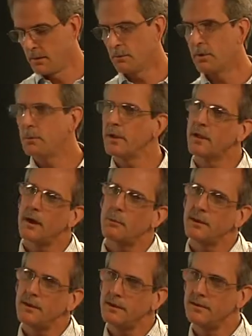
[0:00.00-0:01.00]
When really all we
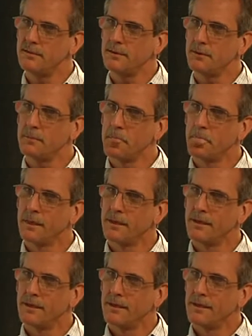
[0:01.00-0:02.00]
need to do
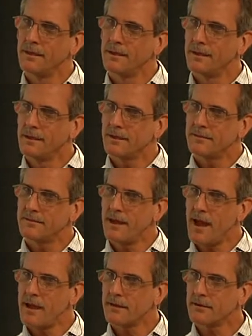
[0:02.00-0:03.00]
is
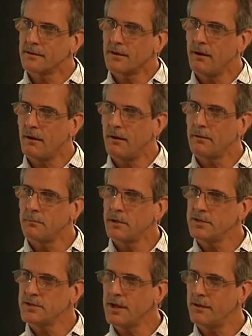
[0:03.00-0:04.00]
knock or call or
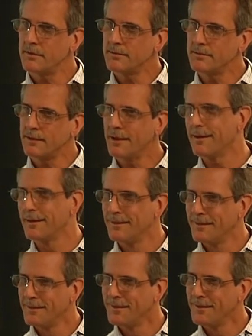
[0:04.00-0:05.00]
reach out and say, hey,
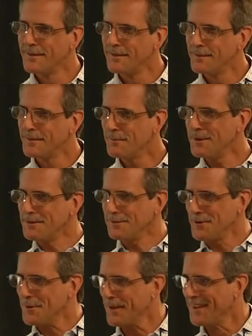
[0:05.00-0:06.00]
what are you
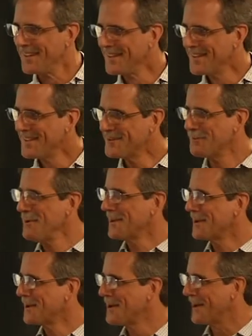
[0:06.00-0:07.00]
doing? It's
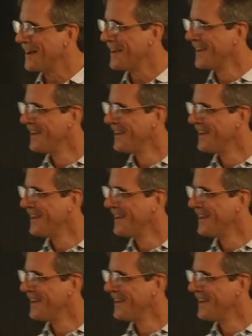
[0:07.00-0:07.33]
really good.